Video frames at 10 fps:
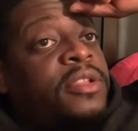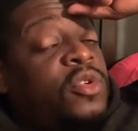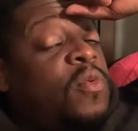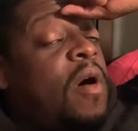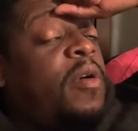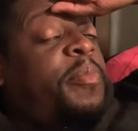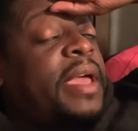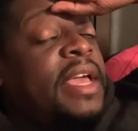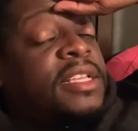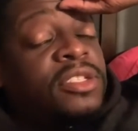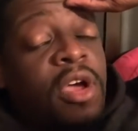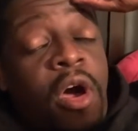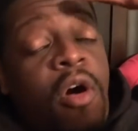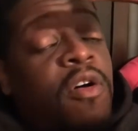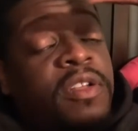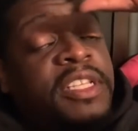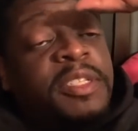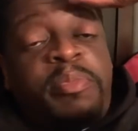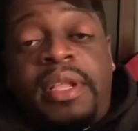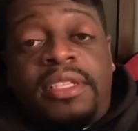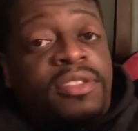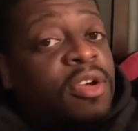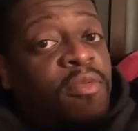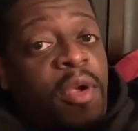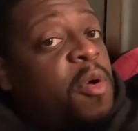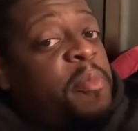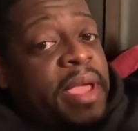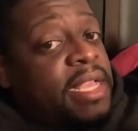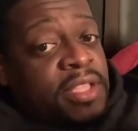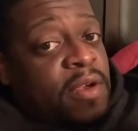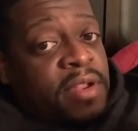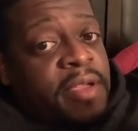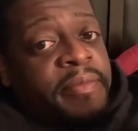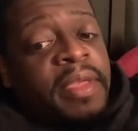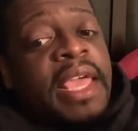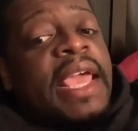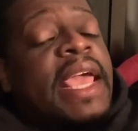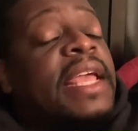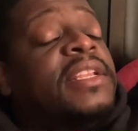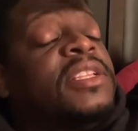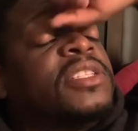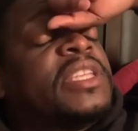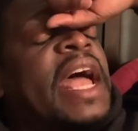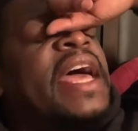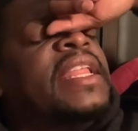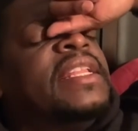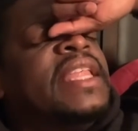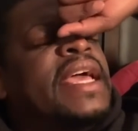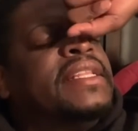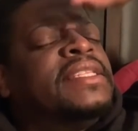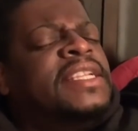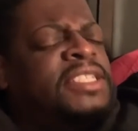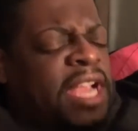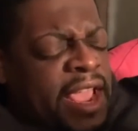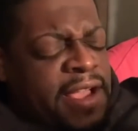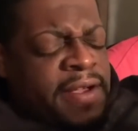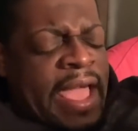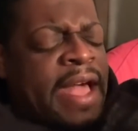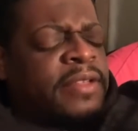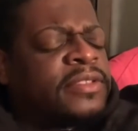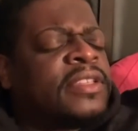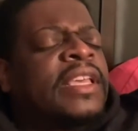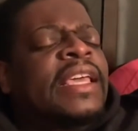You walk past all these places or roll past all of them and decided that the jailhouse